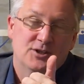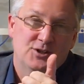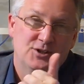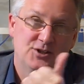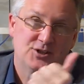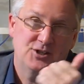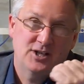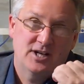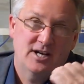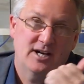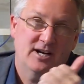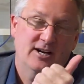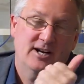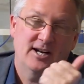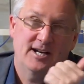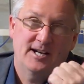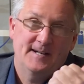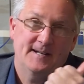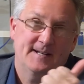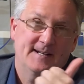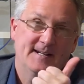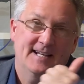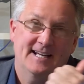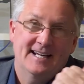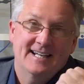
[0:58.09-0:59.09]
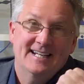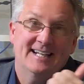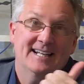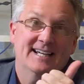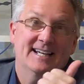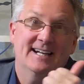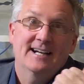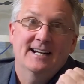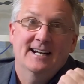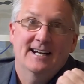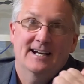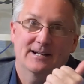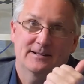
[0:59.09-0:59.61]
share it and
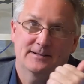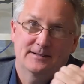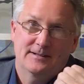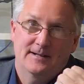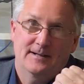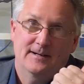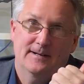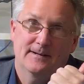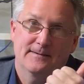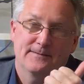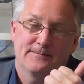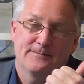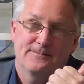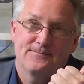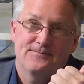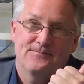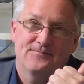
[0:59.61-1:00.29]
get it out there.